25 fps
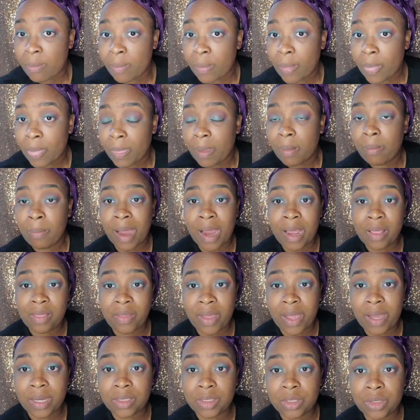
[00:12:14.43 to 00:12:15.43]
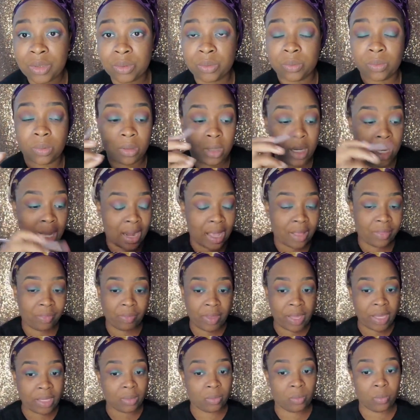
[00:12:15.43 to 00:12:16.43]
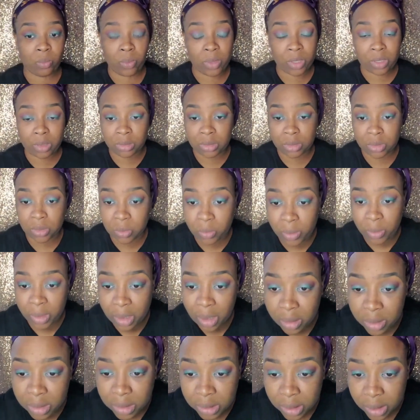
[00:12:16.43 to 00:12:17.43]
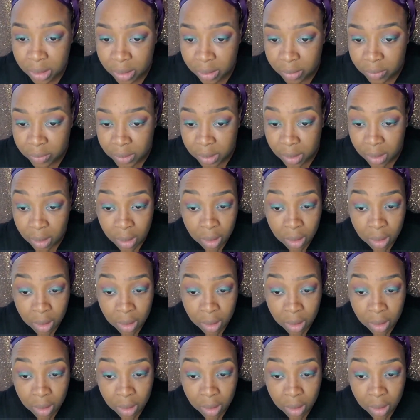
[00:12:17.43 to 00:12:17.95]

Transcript: by that too. And I think we're doing ourselves